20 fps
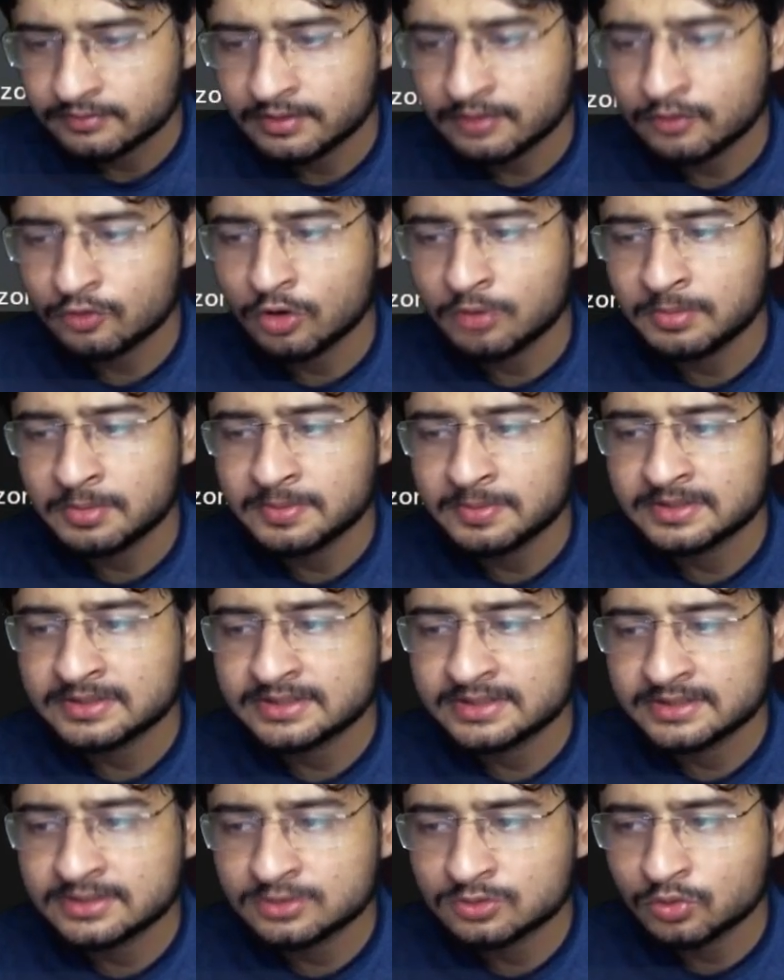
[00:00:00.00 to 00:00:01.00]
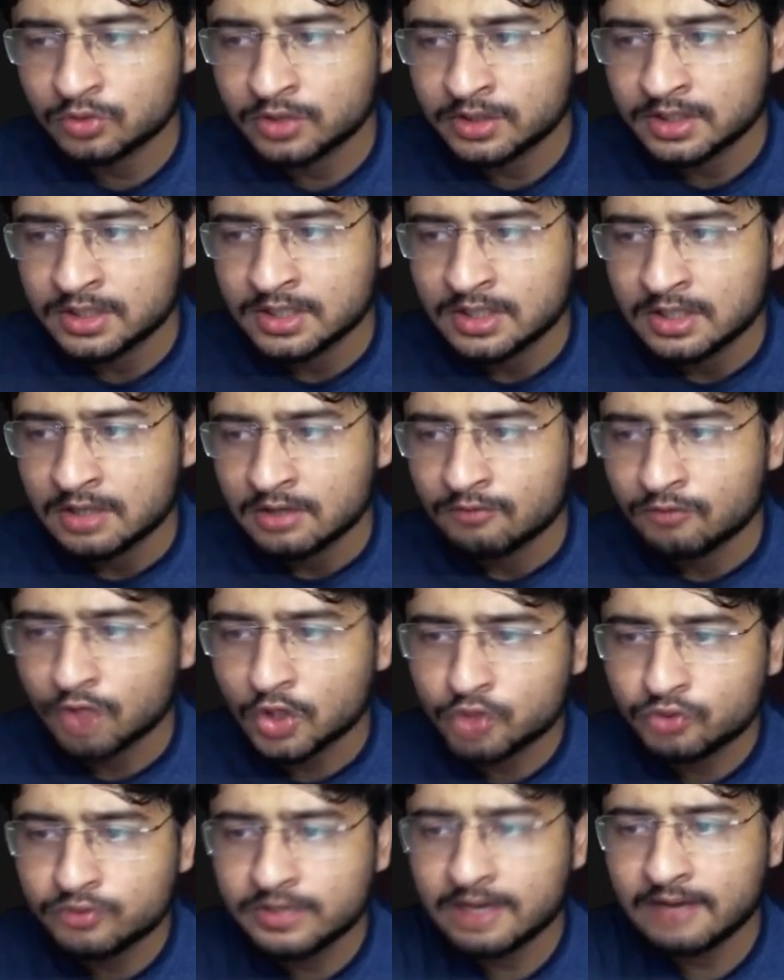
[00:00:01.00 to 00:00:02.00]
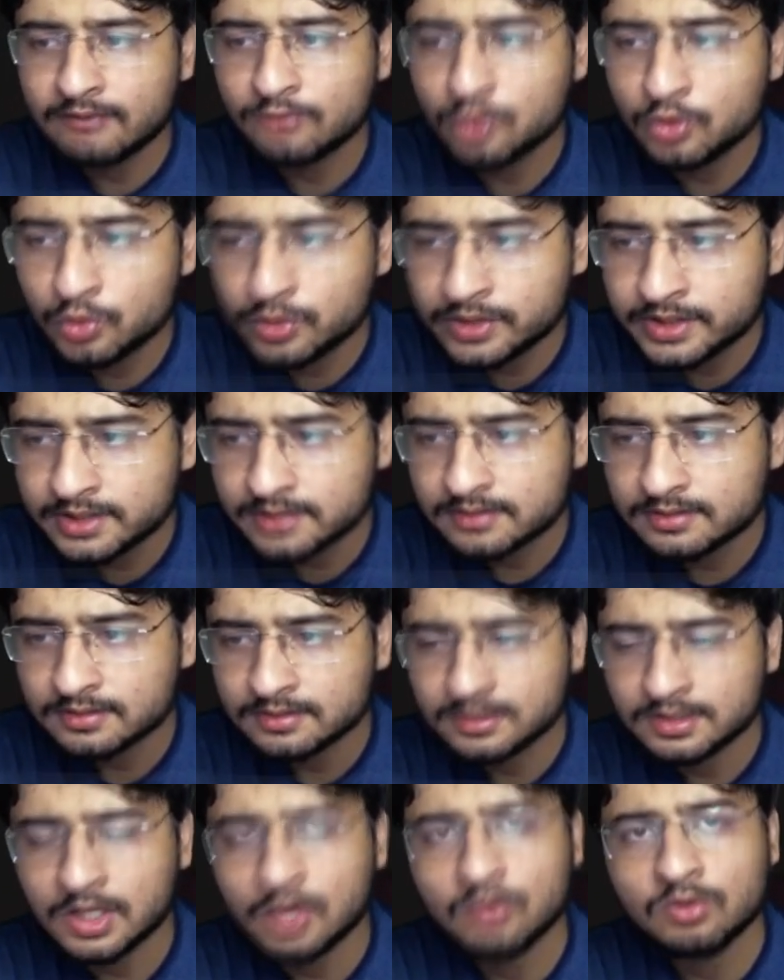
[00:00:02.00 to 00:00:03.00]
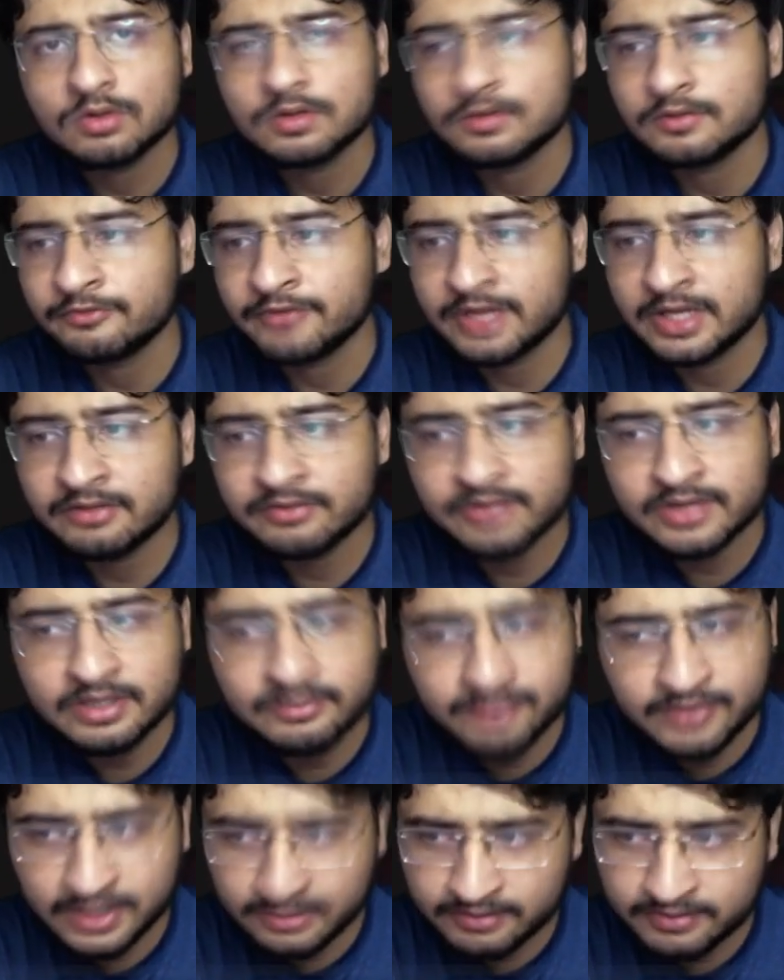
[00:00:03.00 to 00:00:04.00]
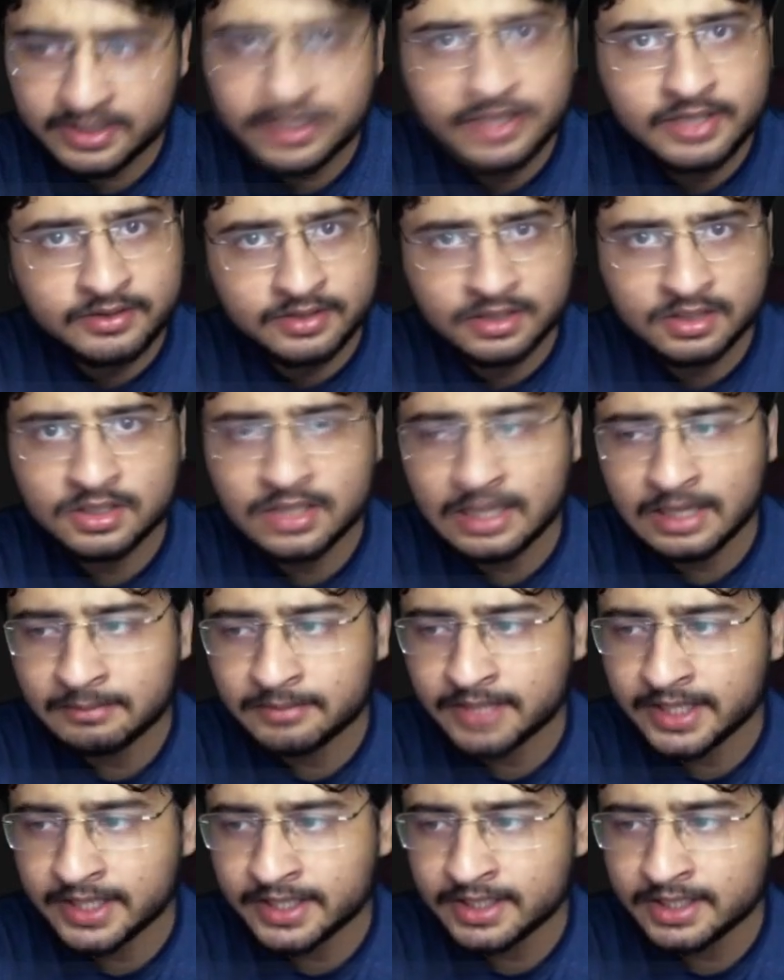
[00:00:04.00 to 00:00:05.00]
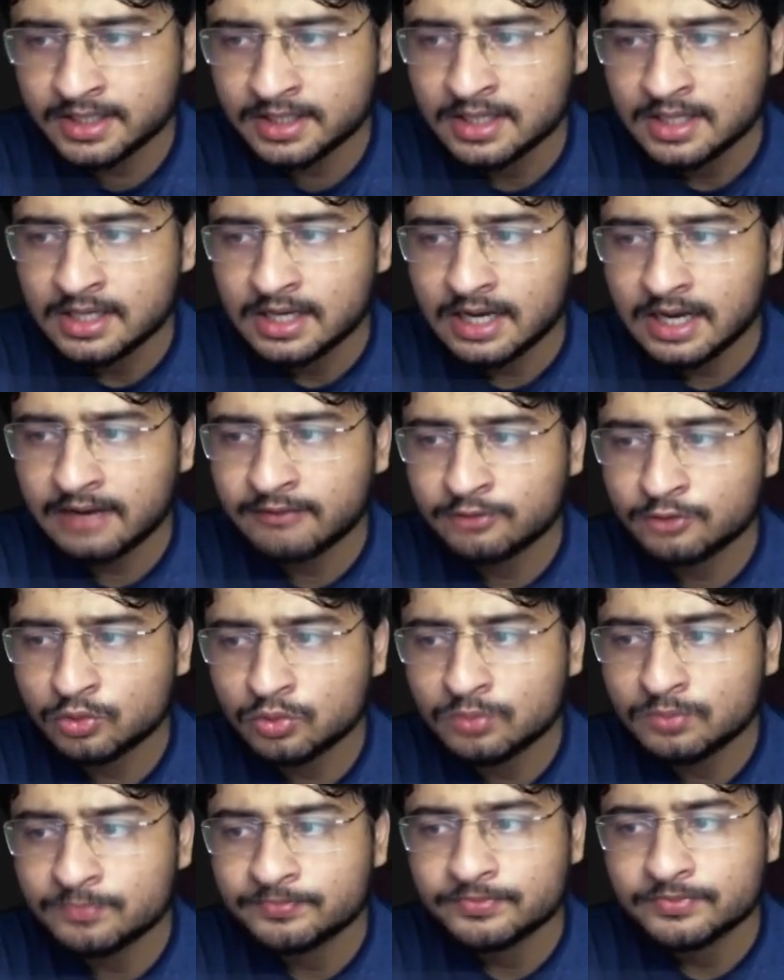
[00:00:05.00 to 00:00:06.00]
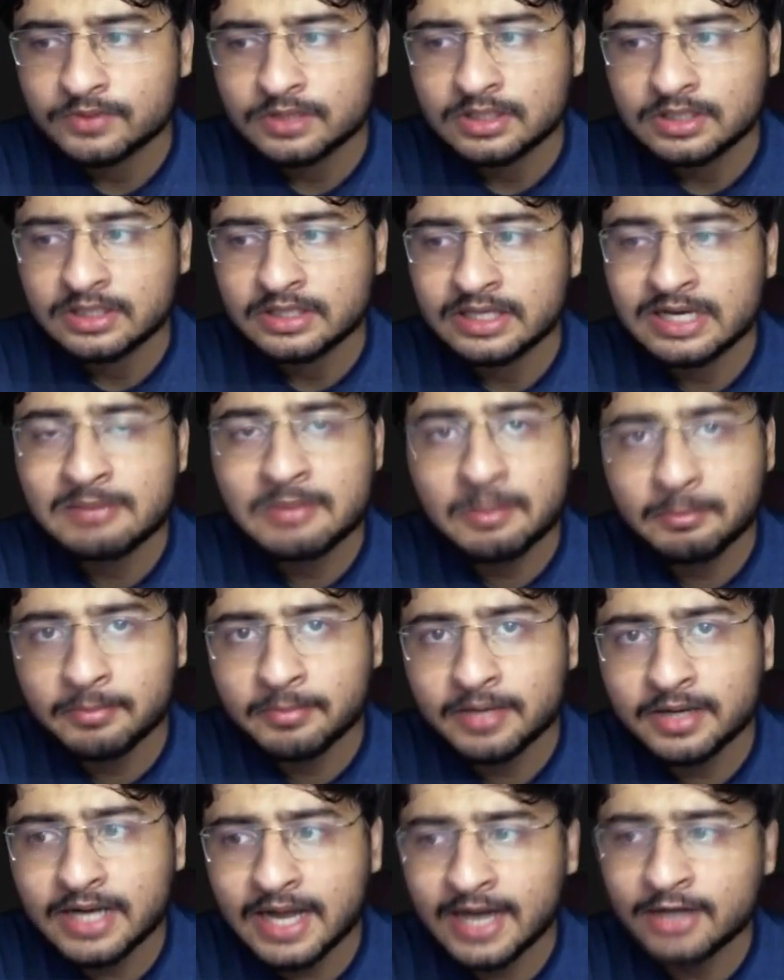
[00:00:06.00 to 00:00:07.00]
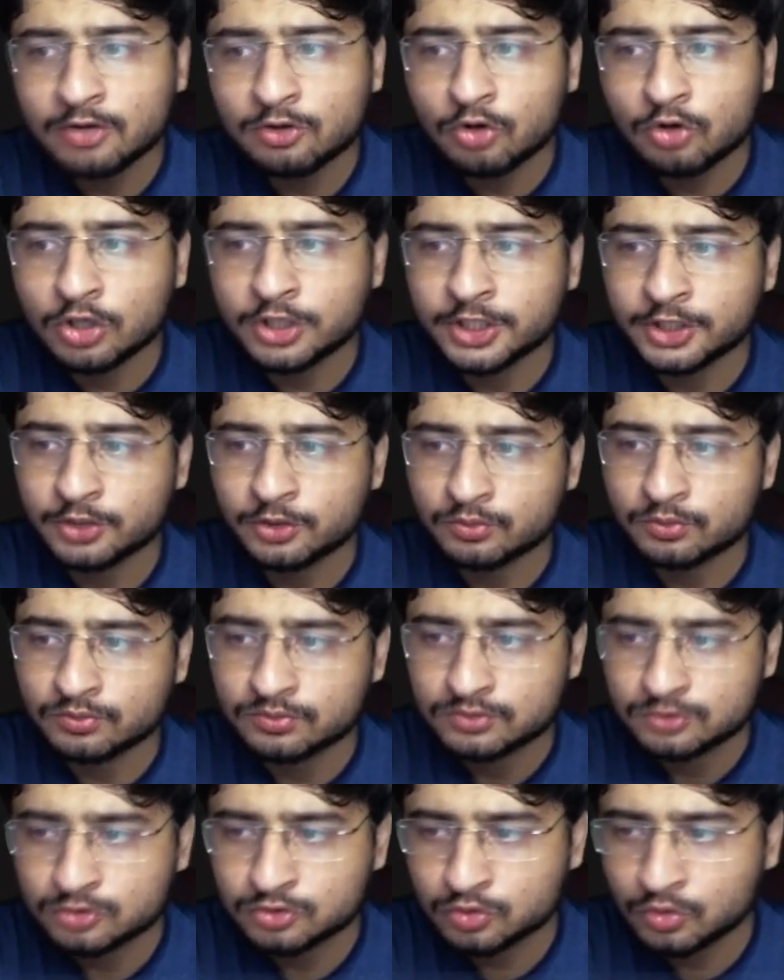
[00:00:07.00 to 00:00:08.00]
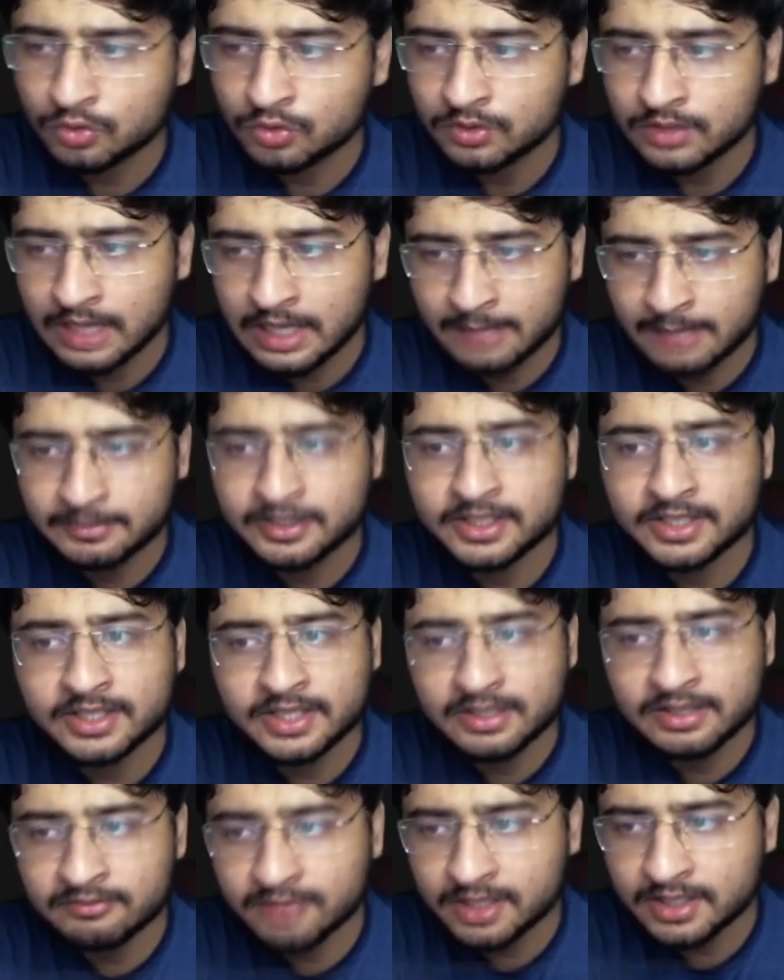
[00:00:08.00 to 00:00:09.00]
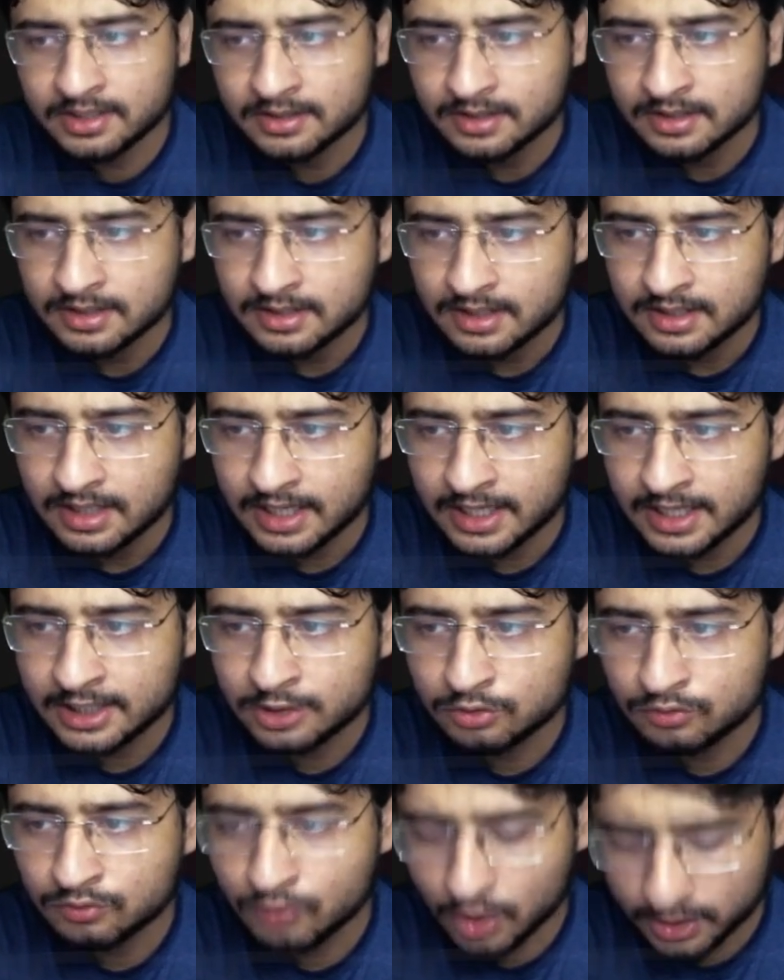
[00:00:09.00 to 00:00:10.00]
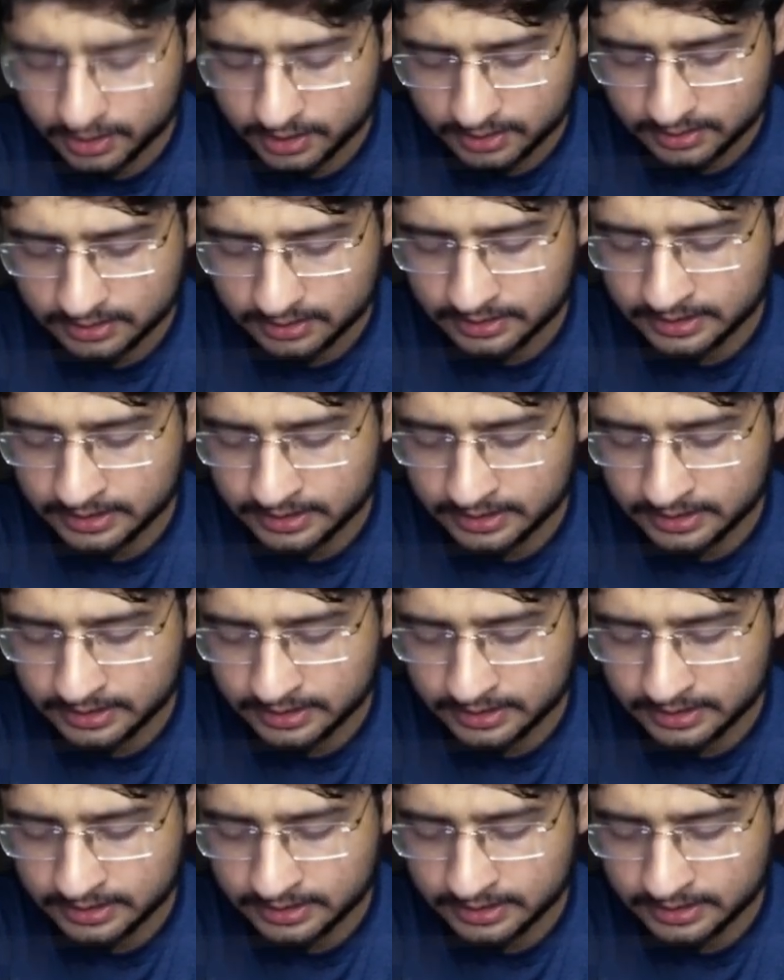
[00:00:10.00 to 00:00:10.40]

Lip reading: We have copy pasted this code. What do we have to do here? Now wherever return I'm writing, I have to remember and continue. So I'm returning 1. I'll do what?